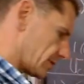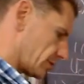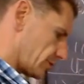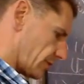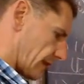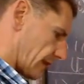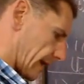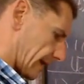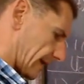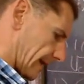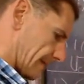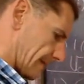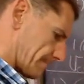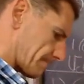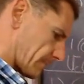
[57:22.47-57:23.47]
to that again.
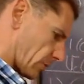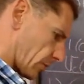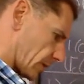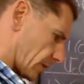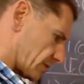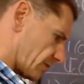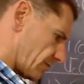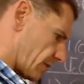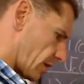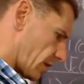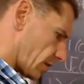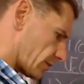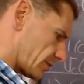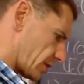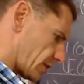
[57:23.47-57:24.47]
All right, so
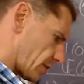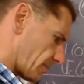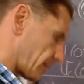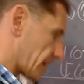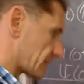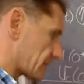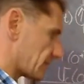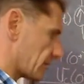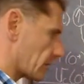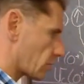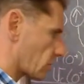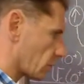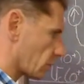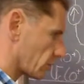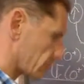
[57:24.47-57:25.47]
VR0 plus
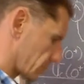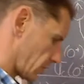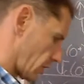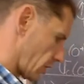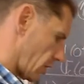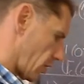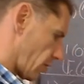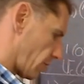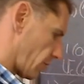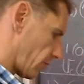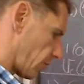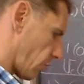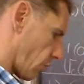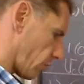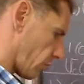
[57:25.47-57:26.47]
equals
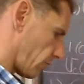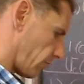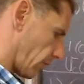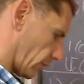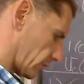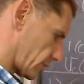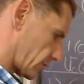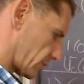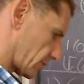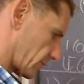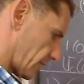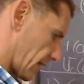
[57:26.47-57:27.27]
4 volts.